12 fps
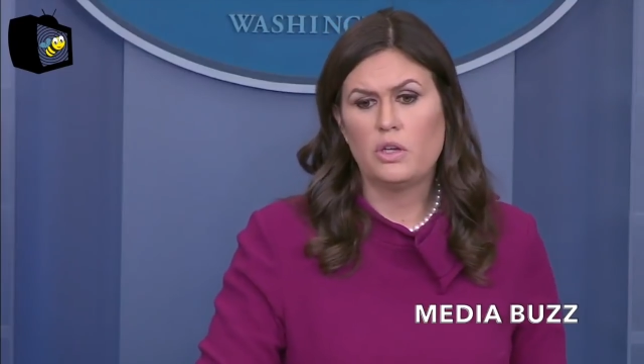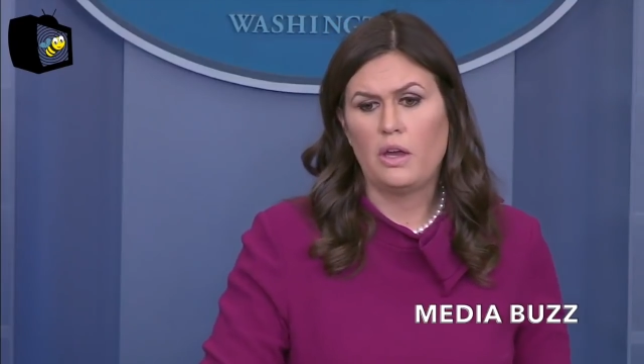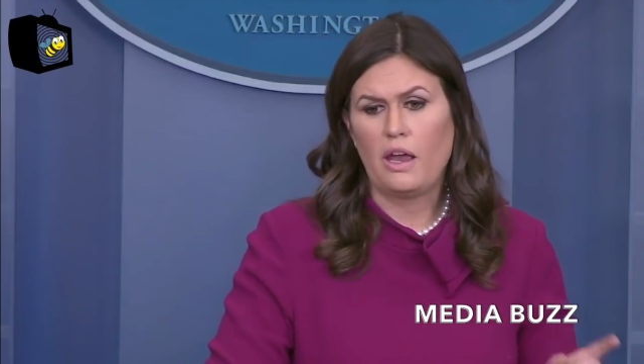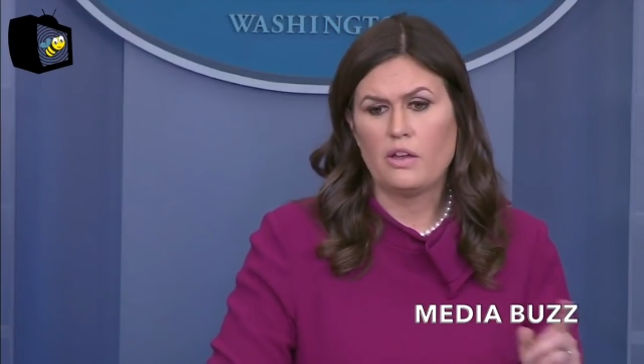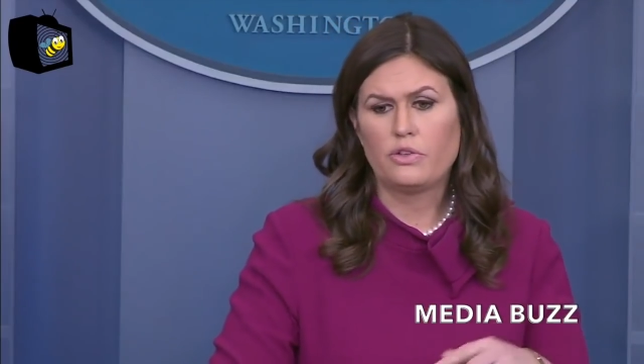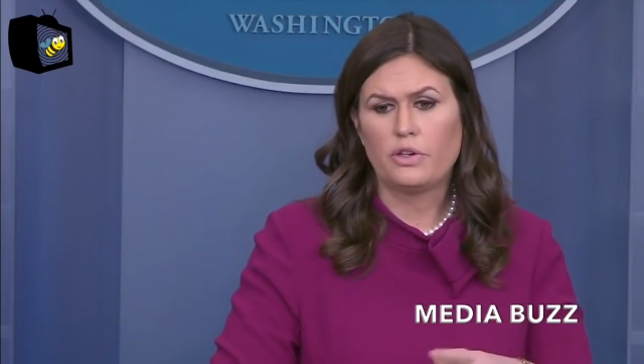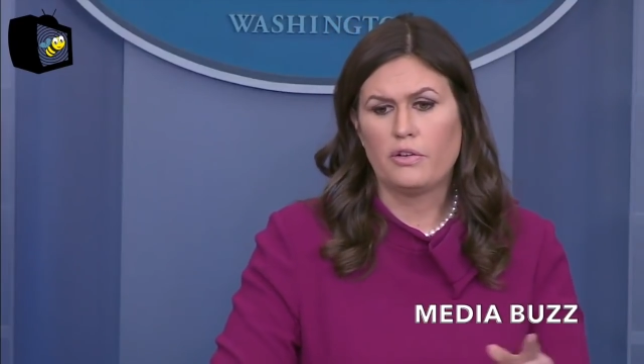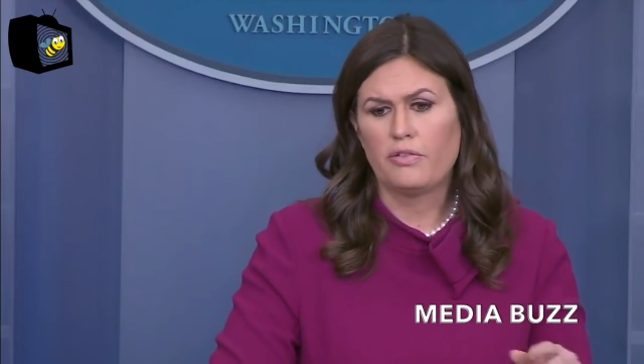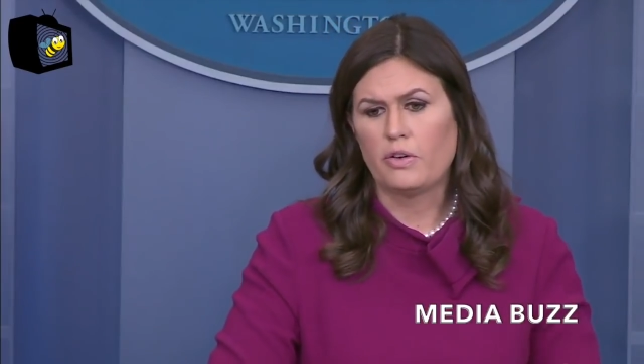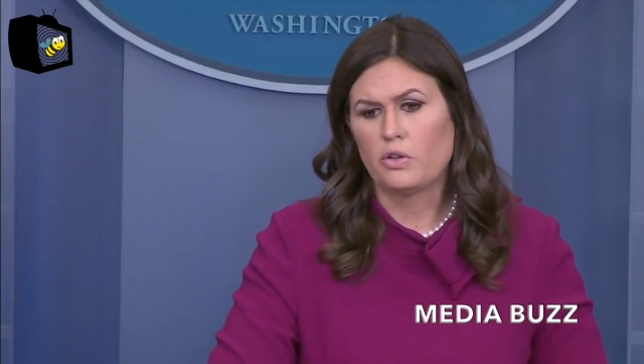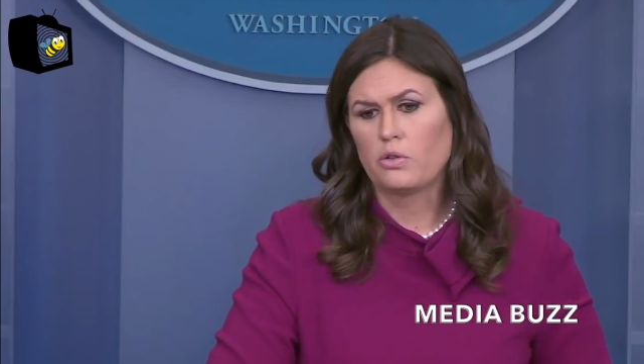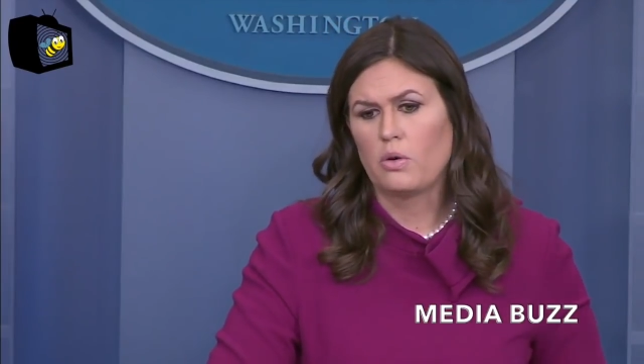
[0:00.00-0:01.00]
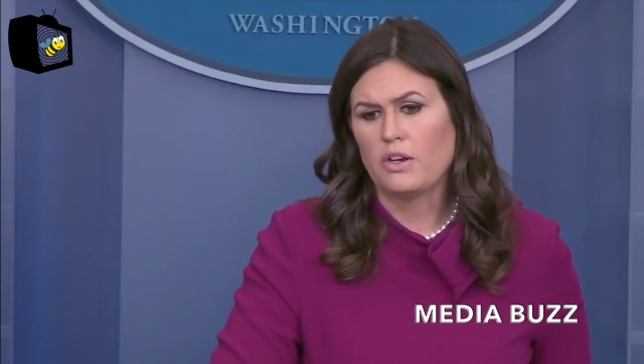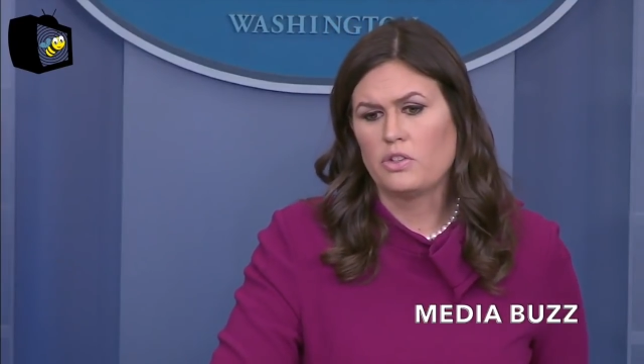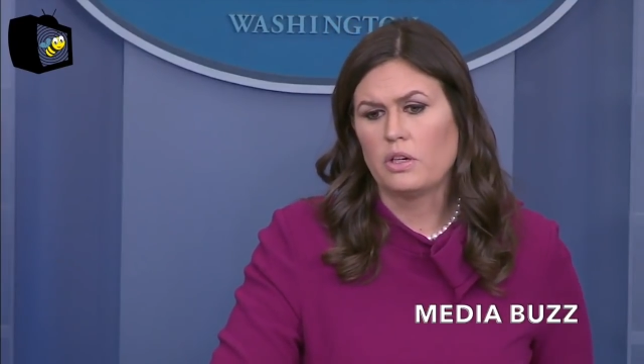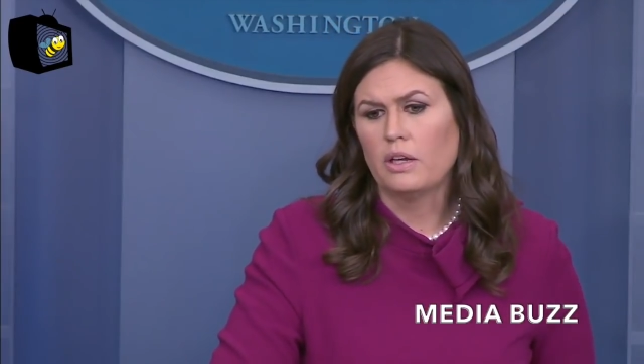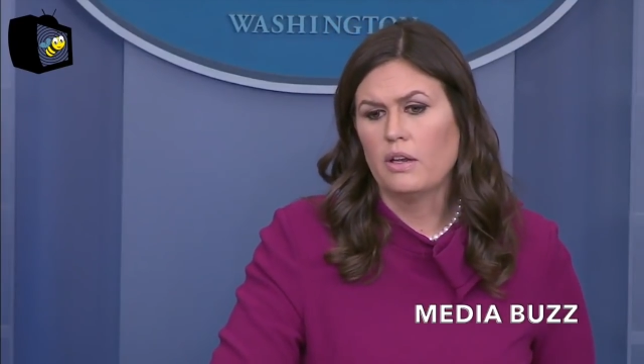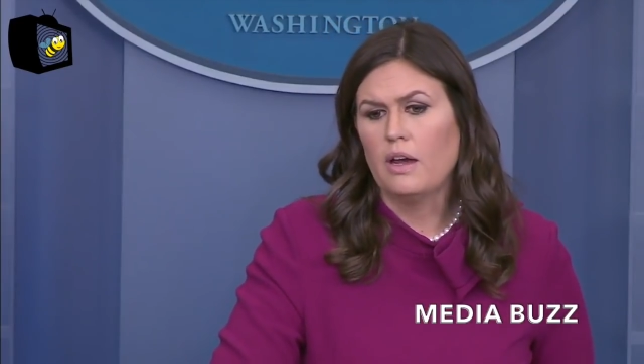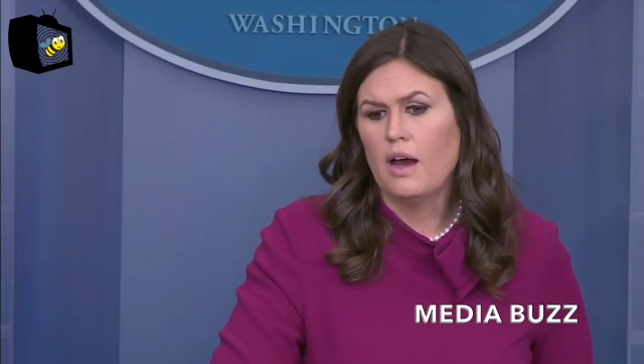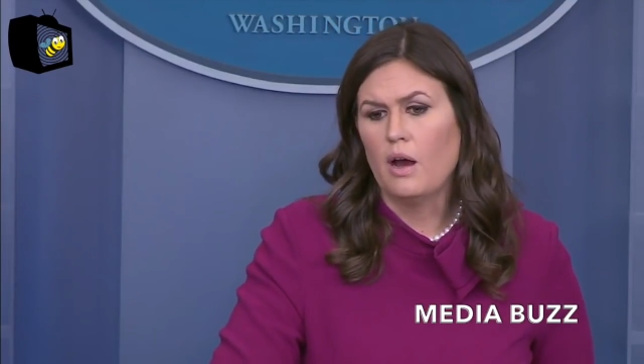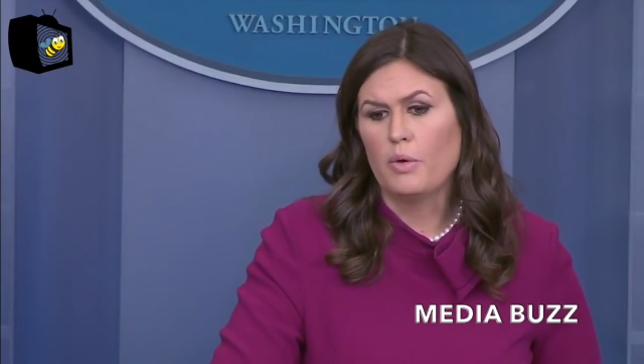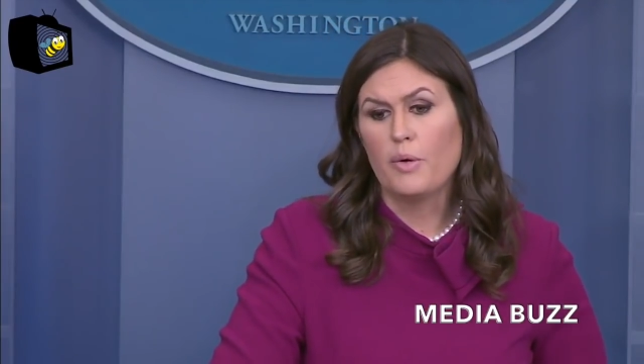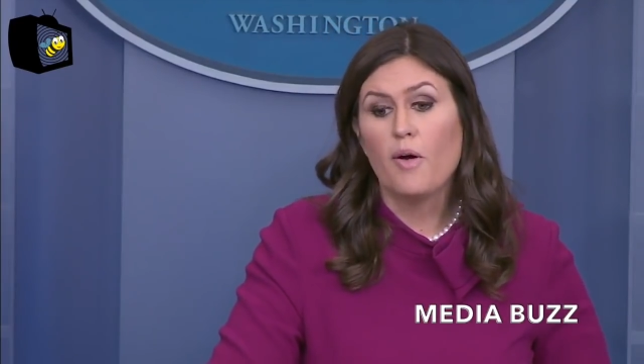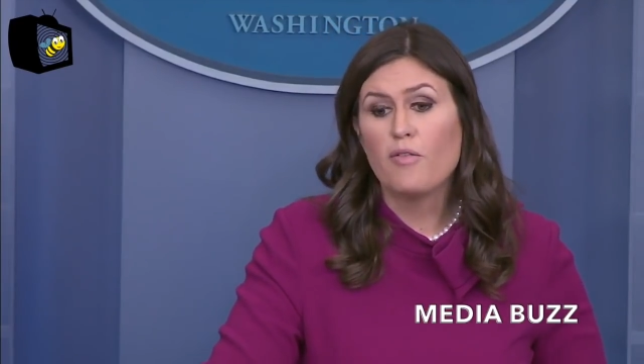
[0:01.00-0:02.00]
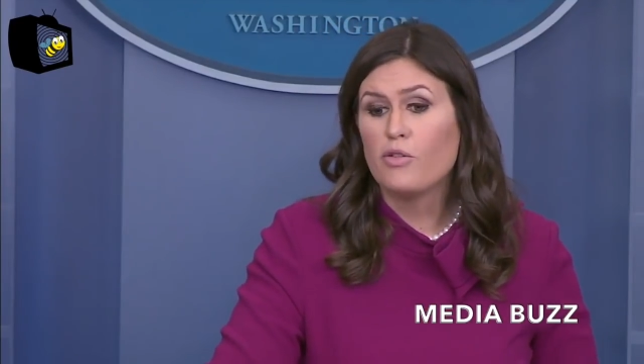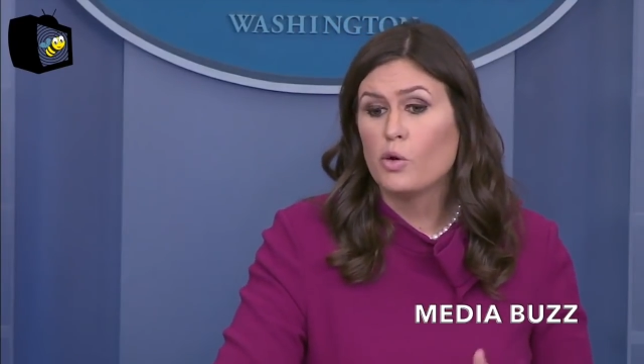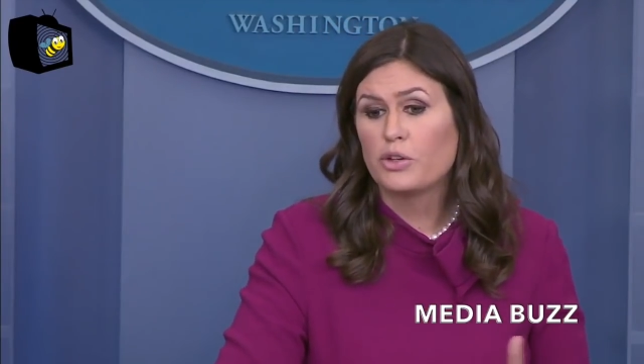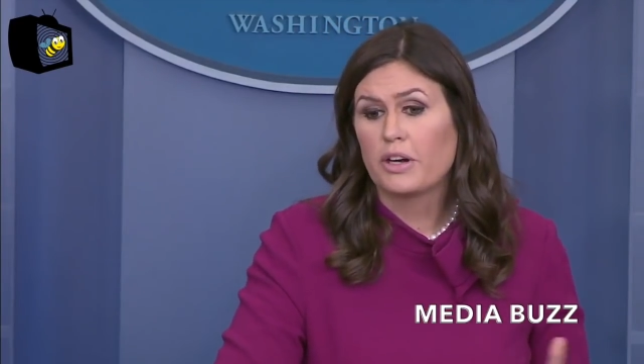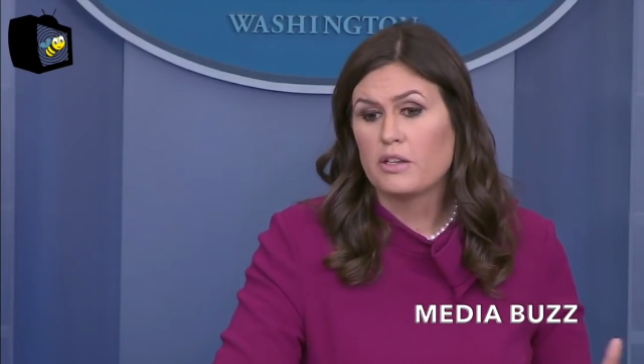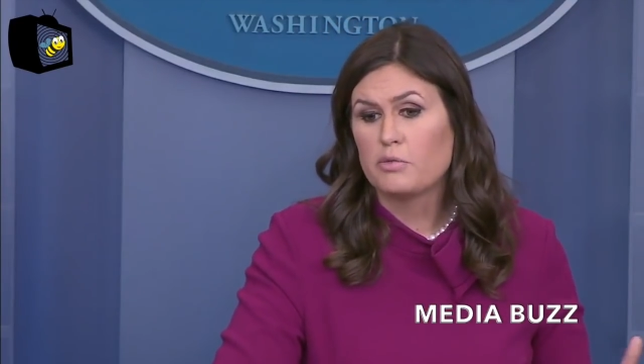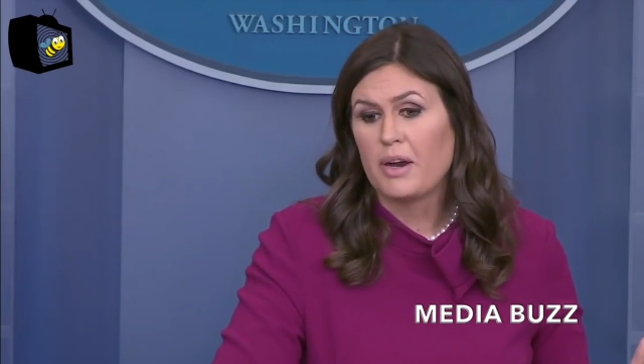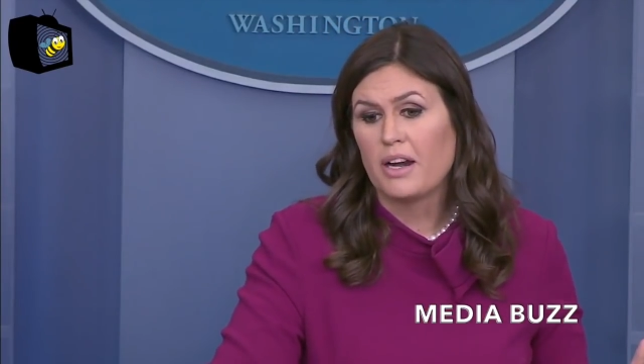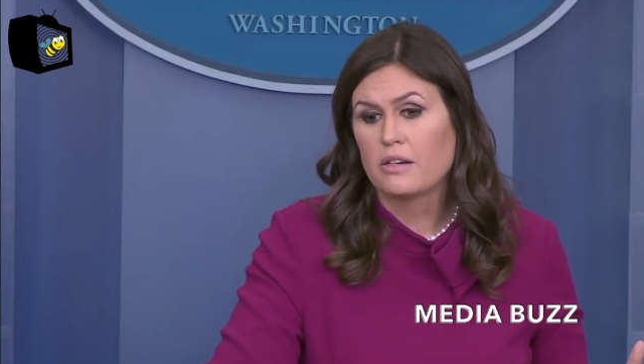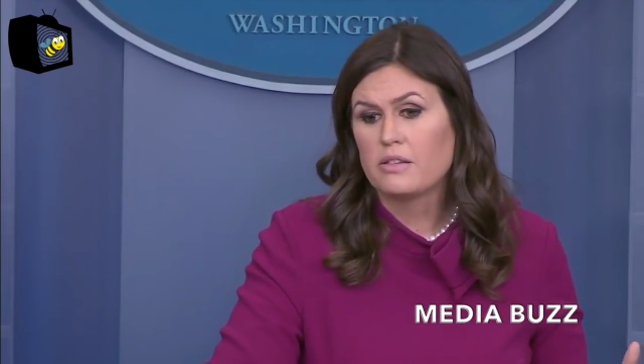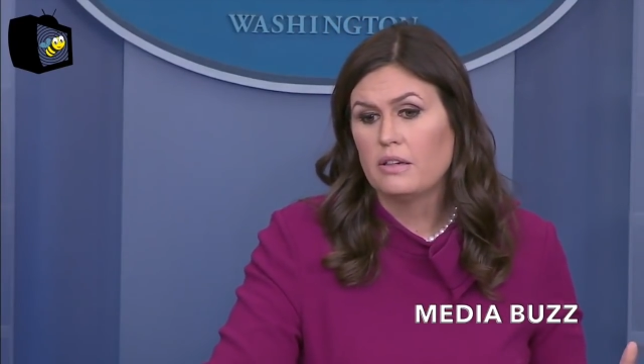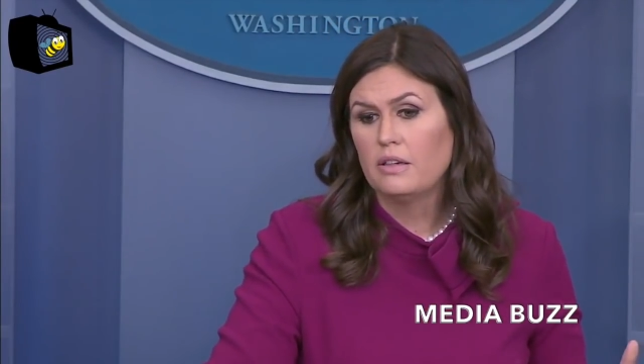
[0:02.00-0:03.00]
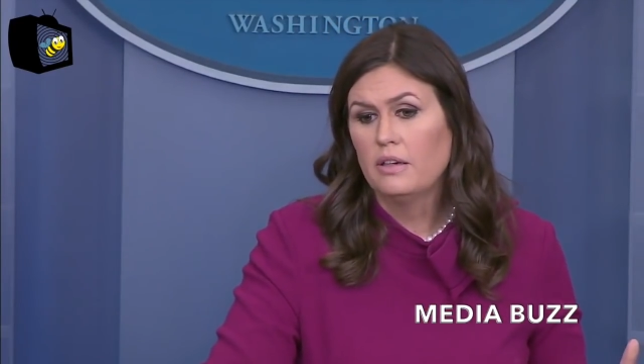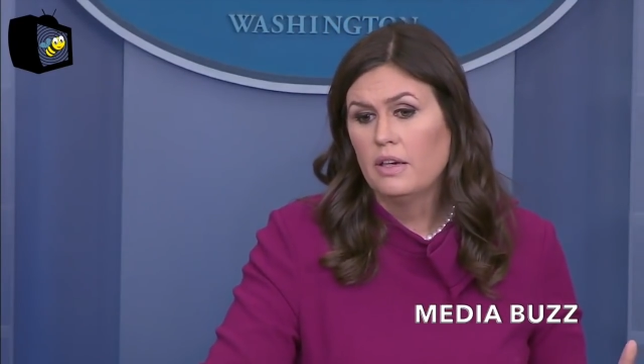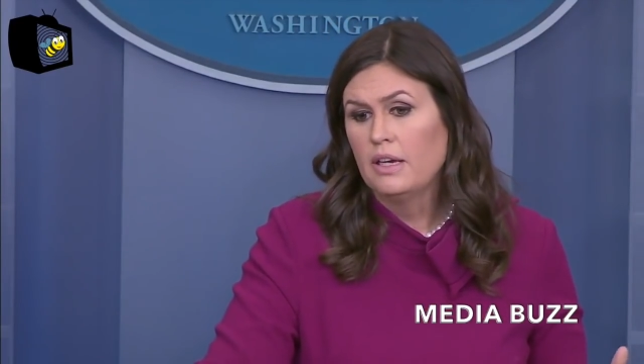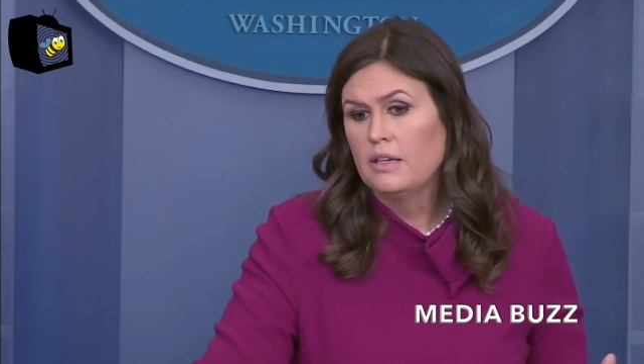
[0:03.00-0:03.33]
answer your first question, we want full transparency